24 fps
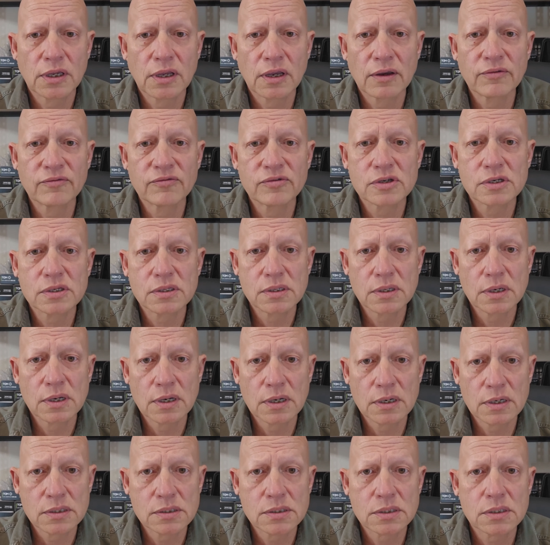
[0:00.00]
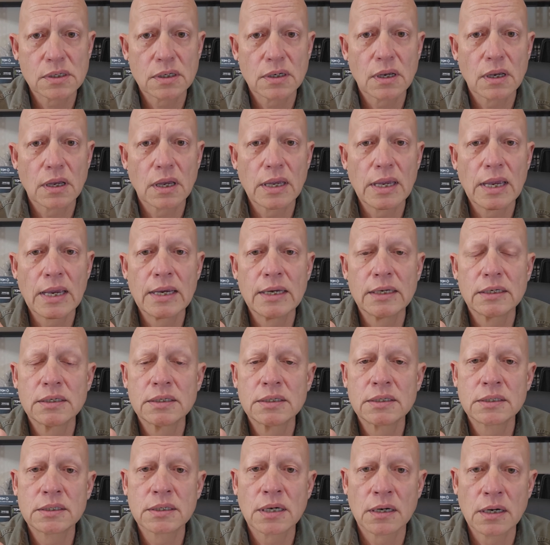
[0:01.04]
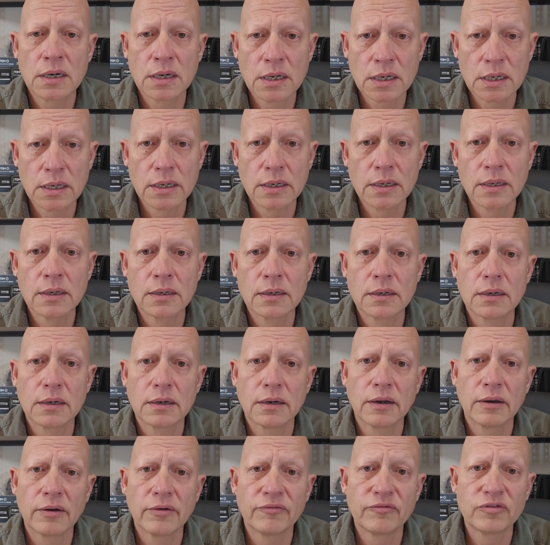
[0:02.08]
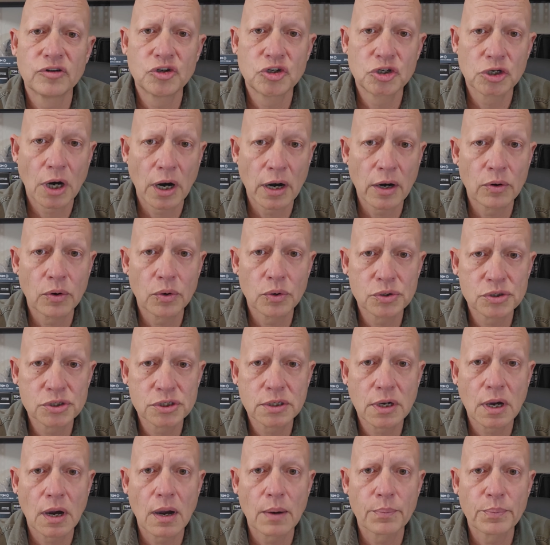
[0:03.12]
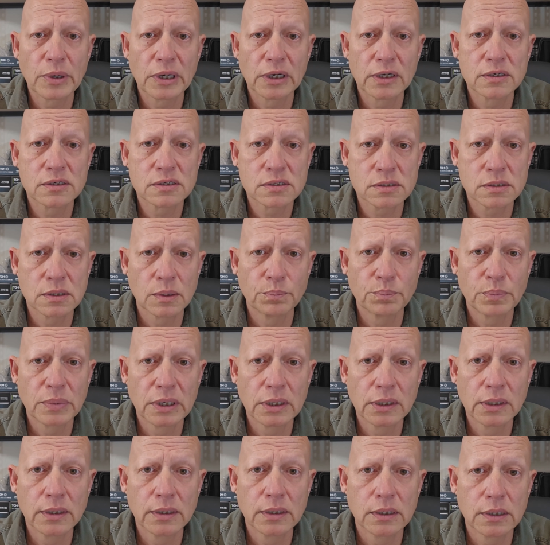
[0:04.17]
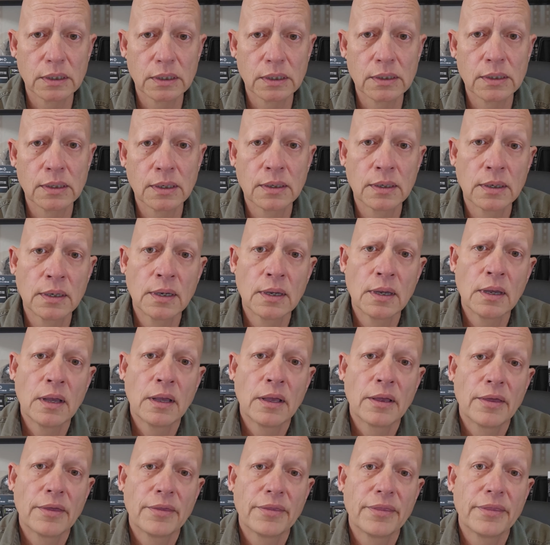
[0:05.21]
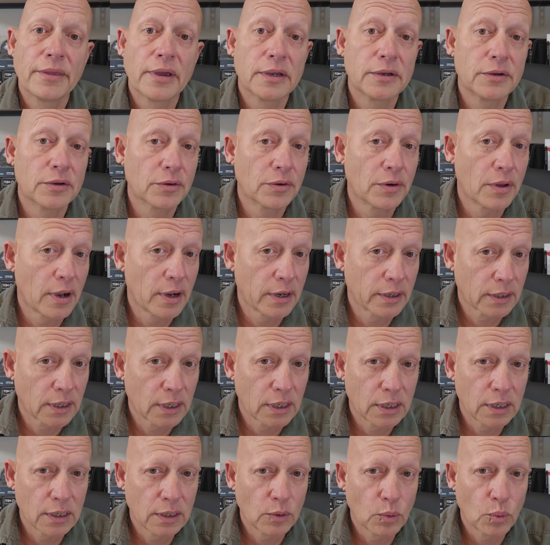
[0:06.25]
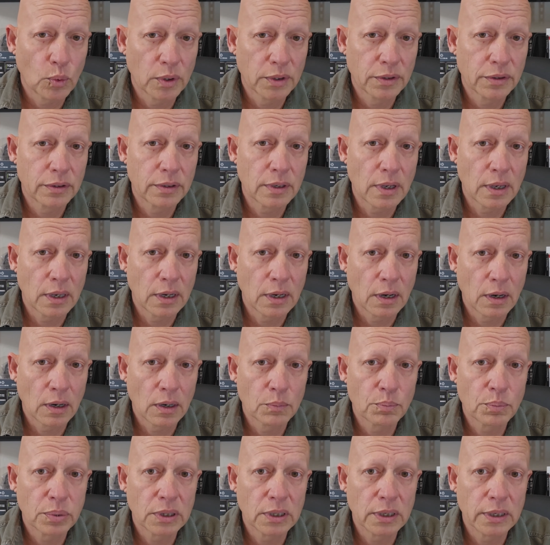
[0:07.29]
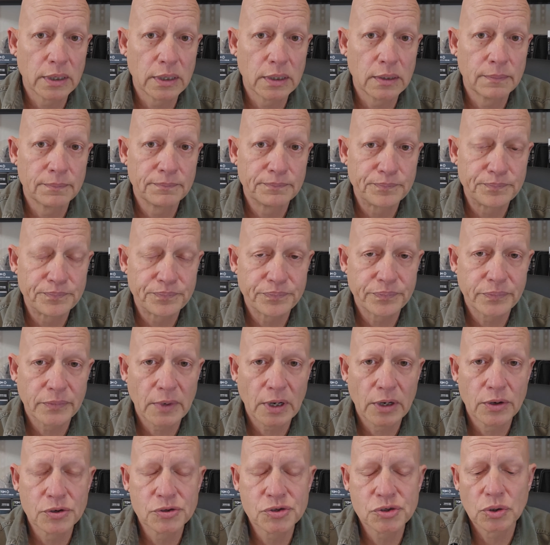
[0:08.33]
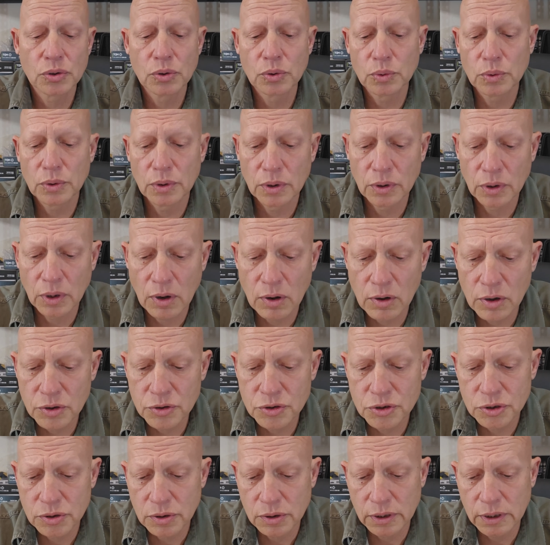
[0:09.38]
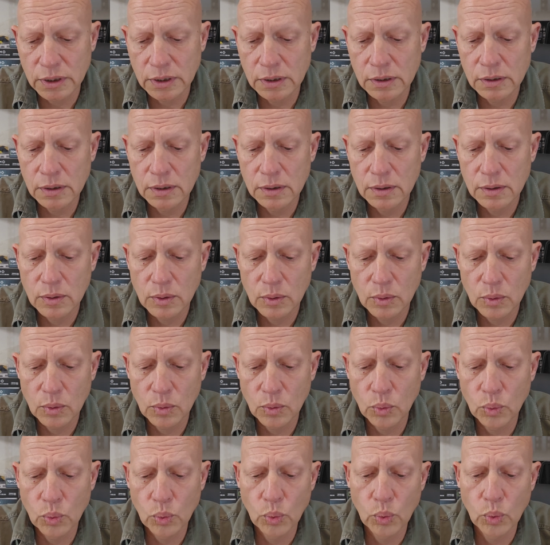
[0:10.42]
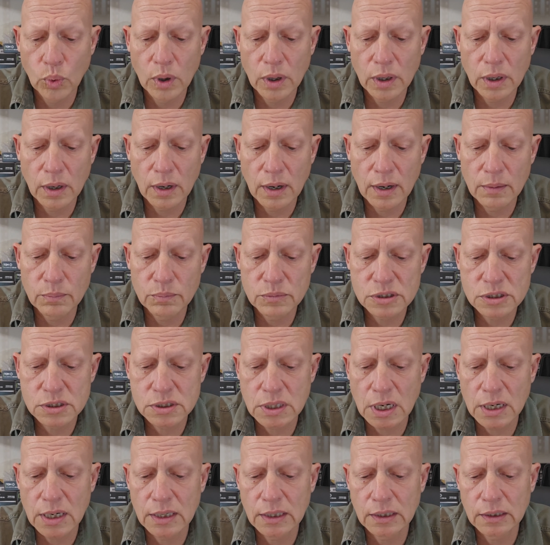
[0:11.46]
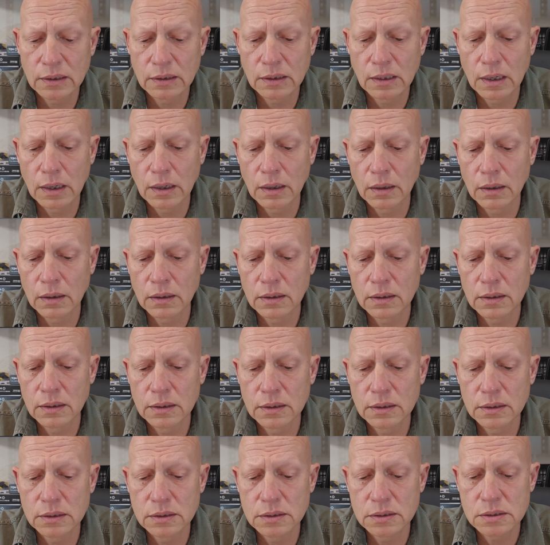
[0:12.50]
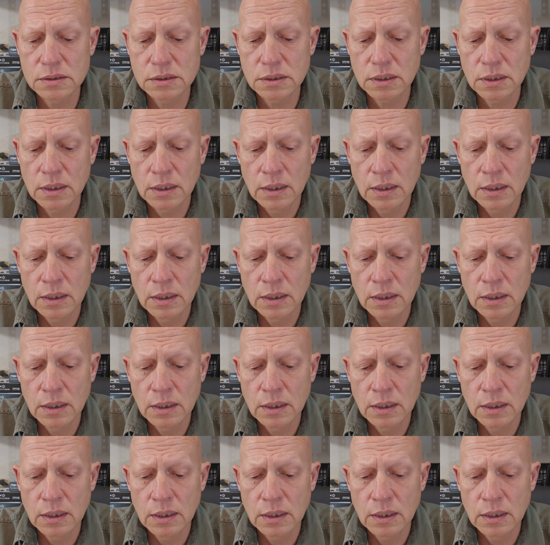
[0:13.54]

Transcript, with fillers: gives this a ton of gyroscopic stability that you're not getting with an airplane. So largely what I'm saying there is